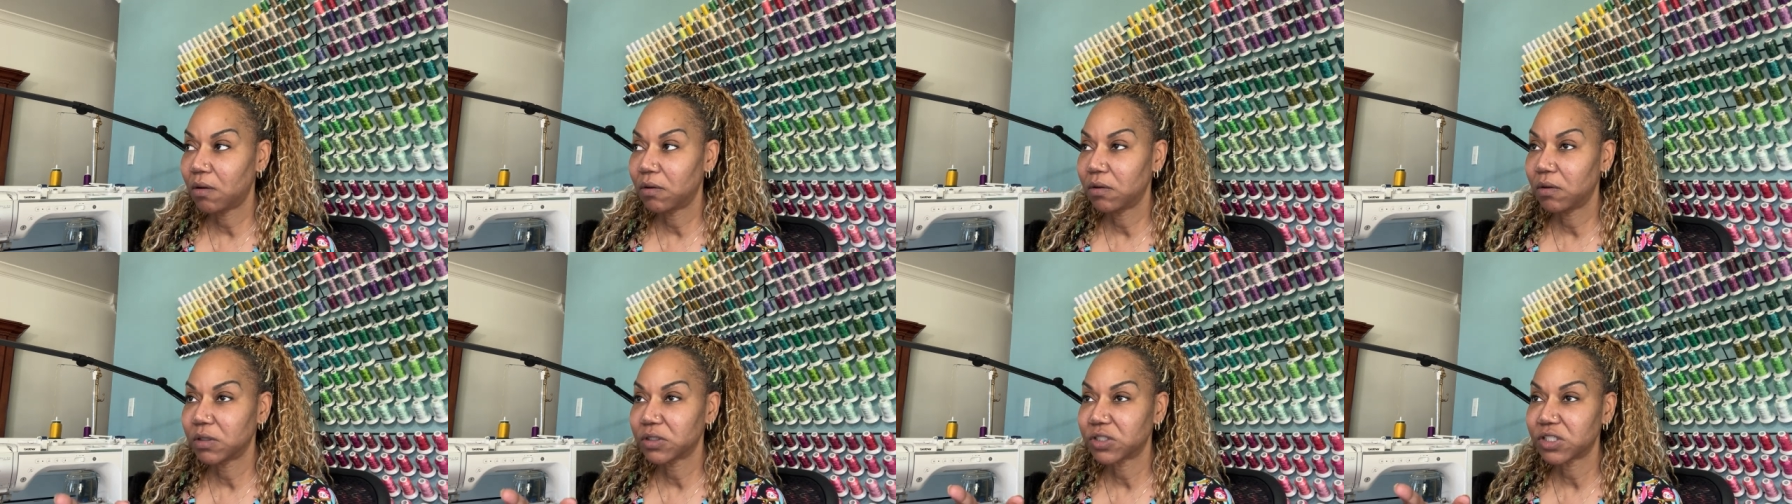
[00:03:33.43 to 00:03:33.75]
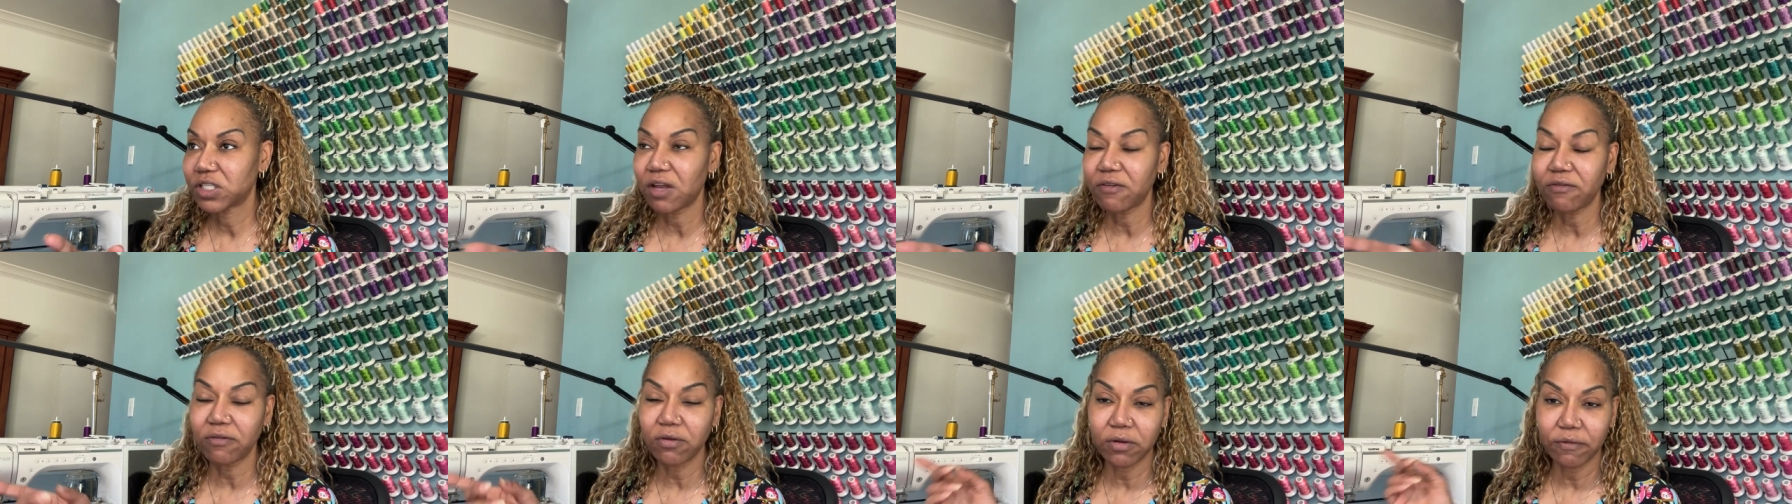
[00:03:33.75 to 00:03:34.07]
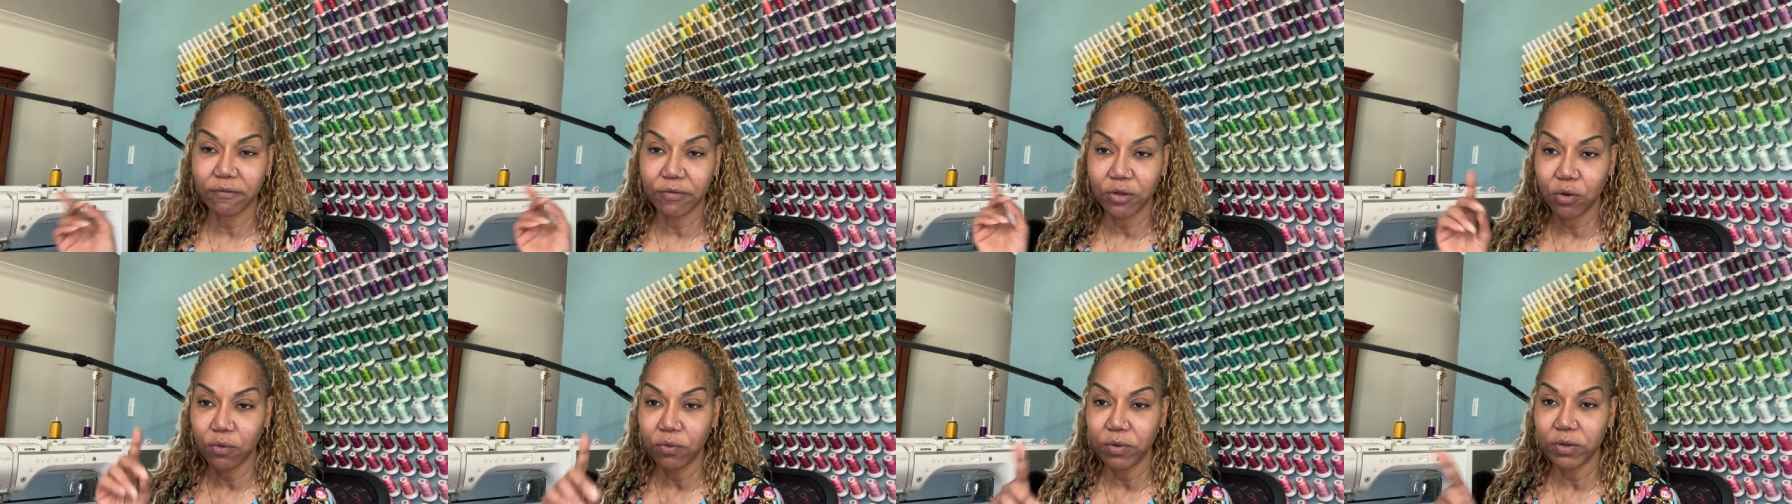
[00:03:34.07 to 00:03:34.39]
several of
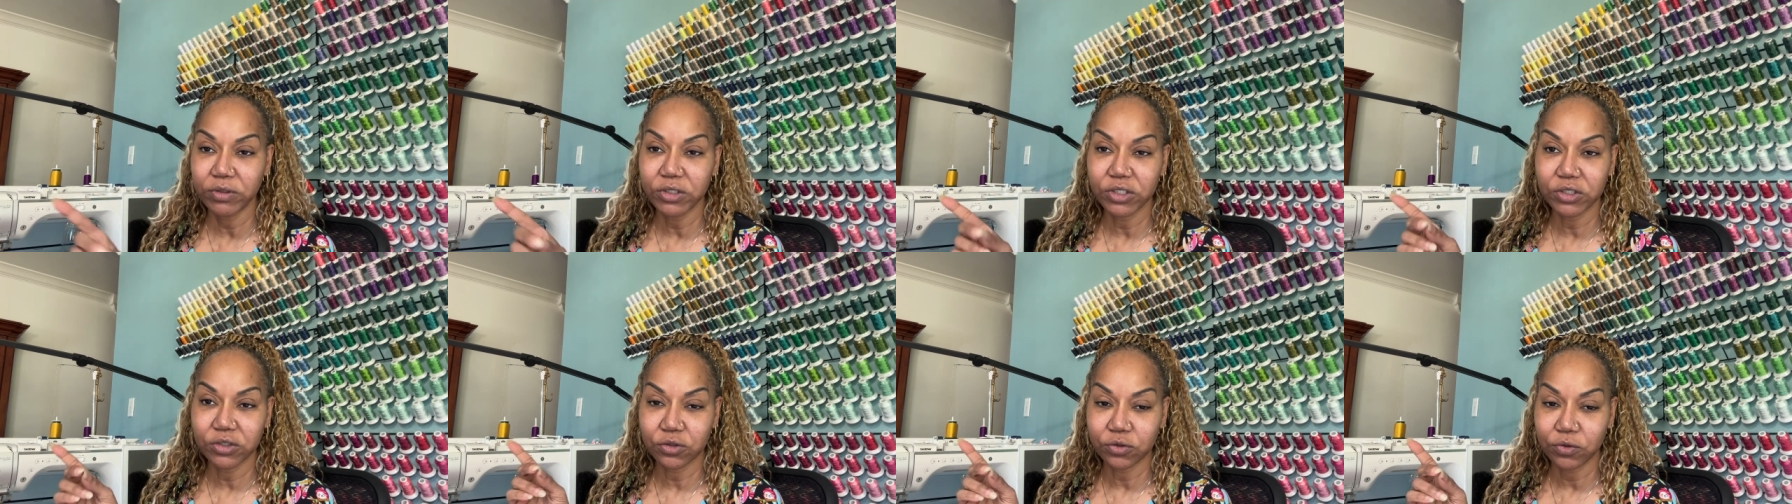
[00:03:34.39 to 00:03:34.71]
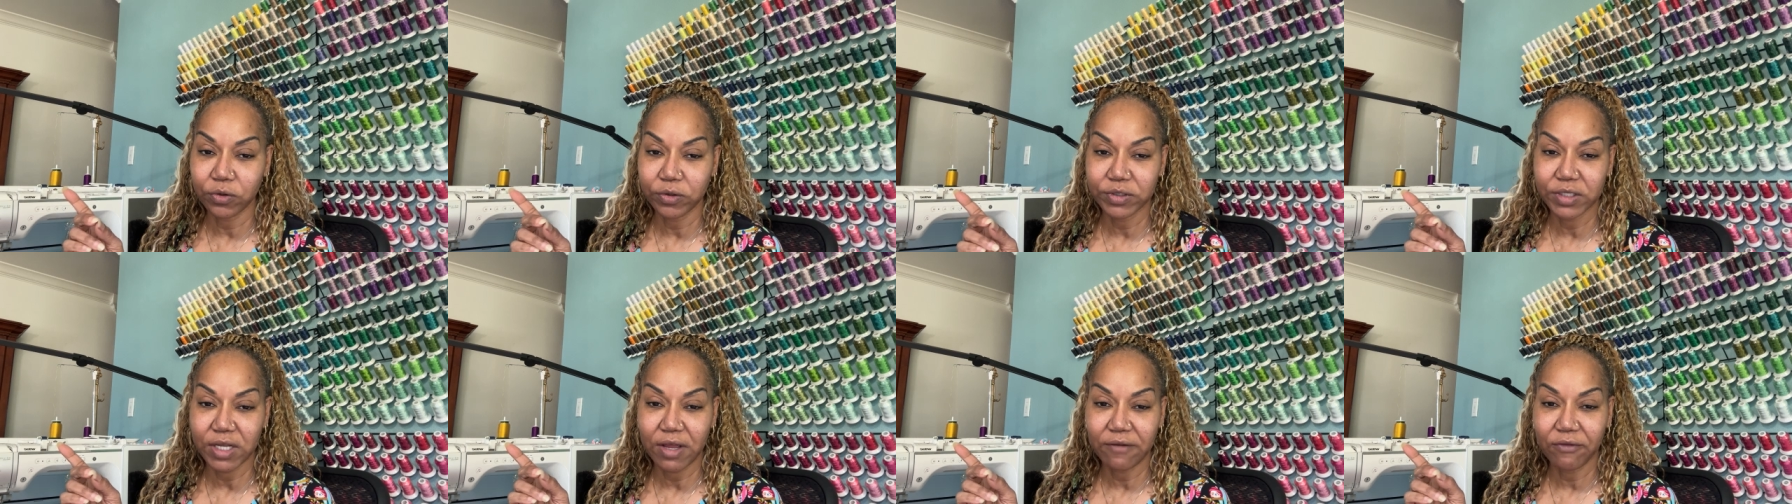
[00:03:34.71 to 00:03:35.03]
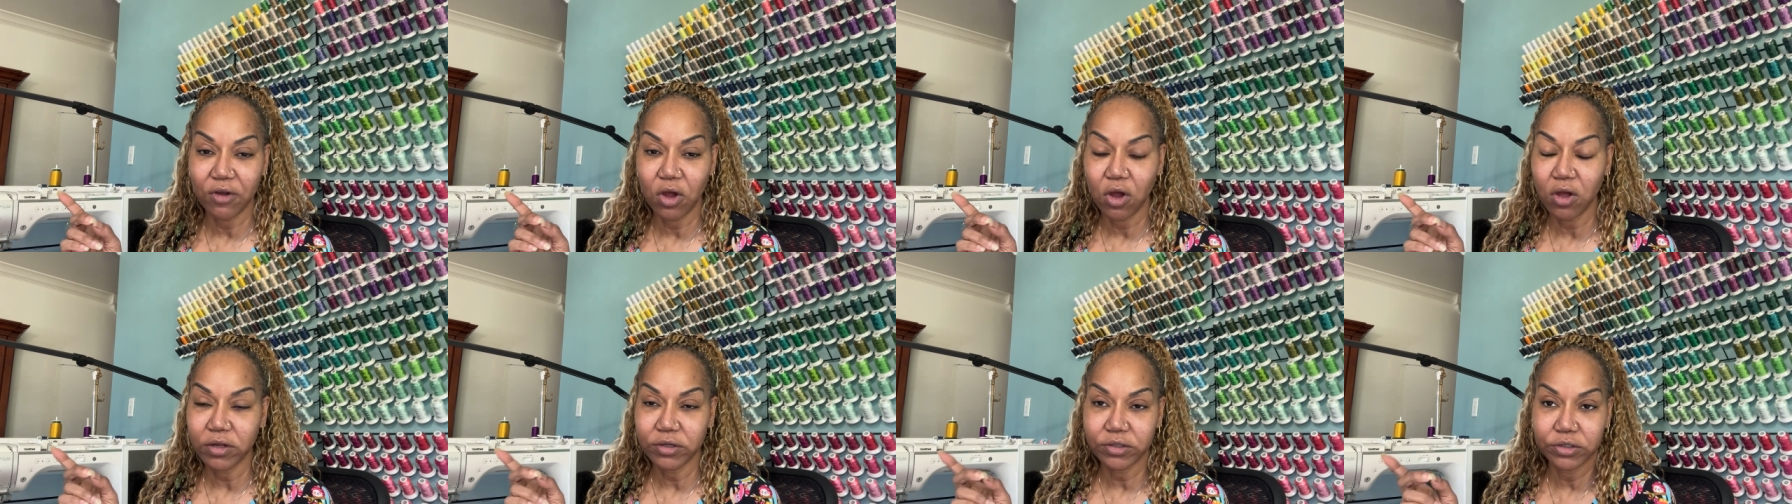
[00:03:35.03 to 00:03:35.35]
the quilting stores I've
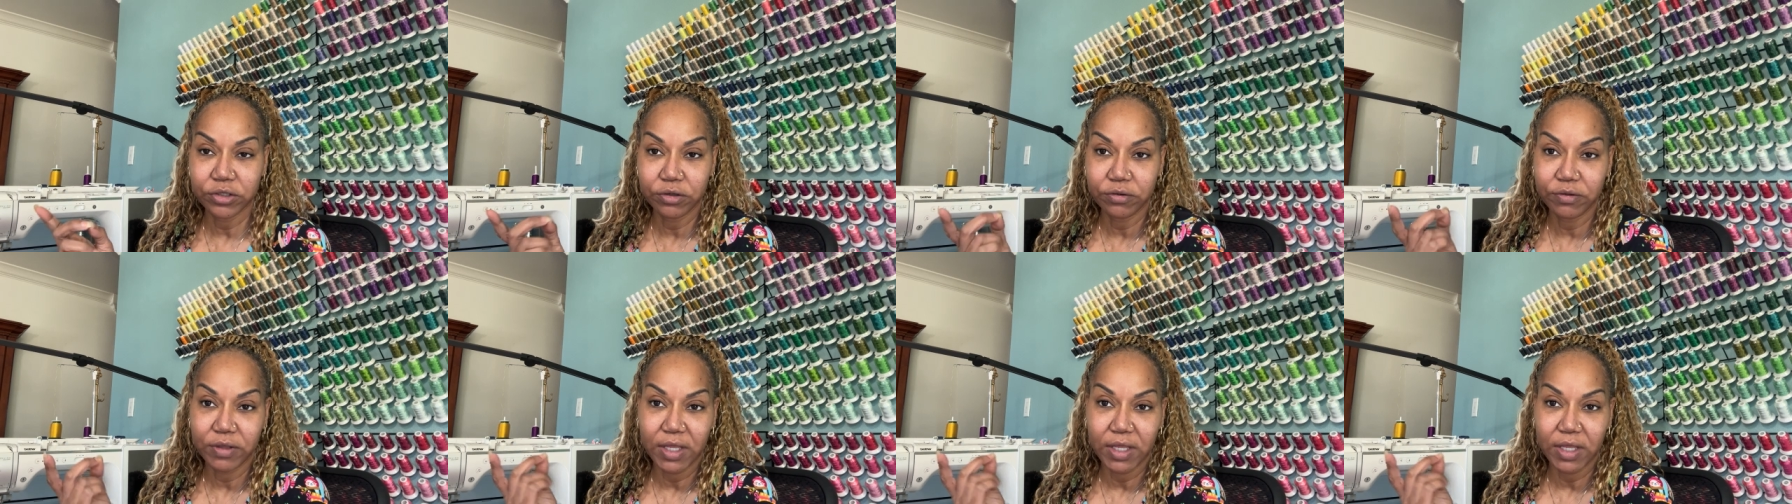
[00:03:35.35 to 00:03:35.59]
gone to,